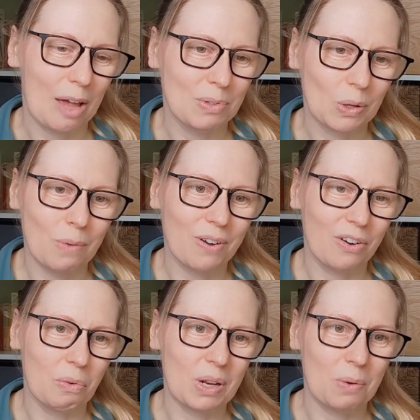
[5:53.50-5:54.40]
so I'm
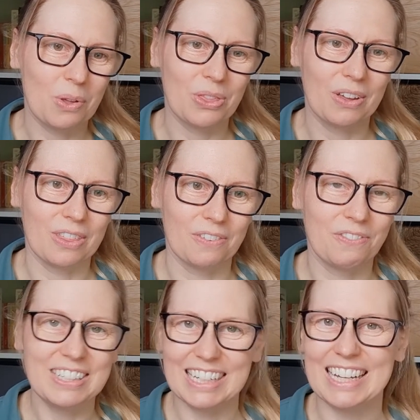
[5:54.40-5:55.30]
very familiar with the
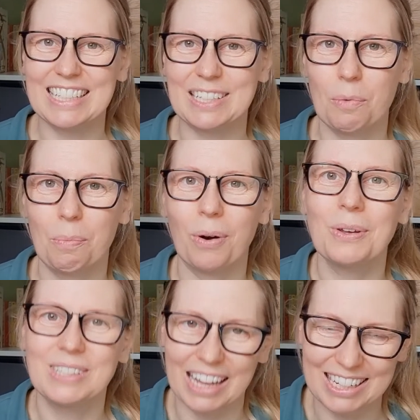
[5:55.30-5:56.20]
physics
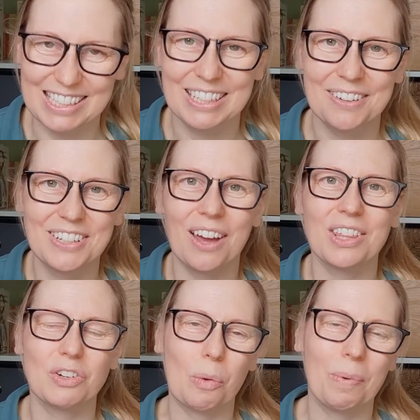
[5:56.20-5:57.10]
process of
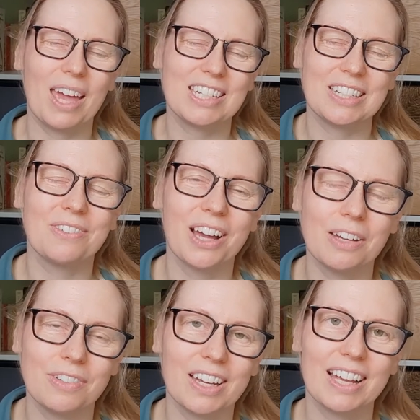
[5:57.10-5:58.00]
going through a PhD
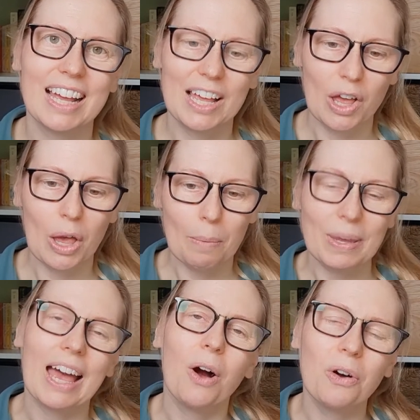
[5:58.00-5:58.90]
VIVA.
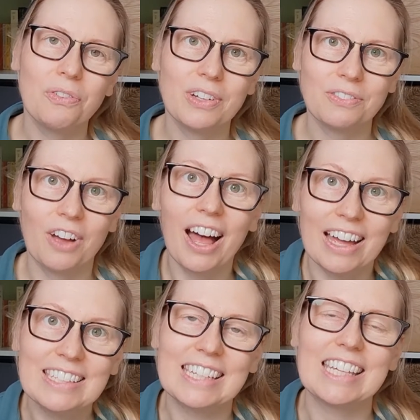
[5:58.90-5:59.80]
But yeah, often for
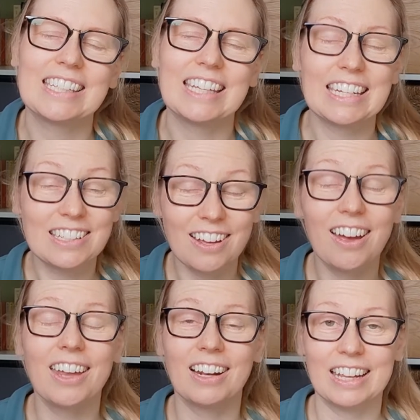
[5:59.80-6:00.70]
us, it's the
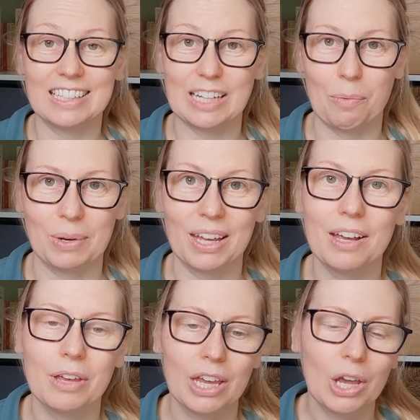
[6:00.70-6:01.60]
internal
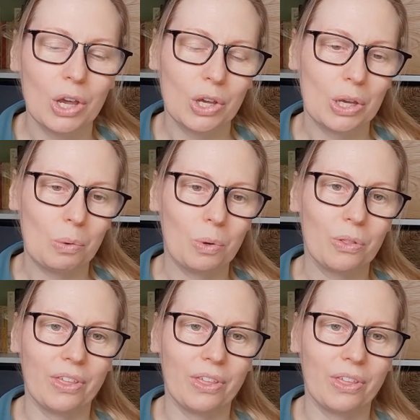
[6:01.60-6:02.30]
examiner who will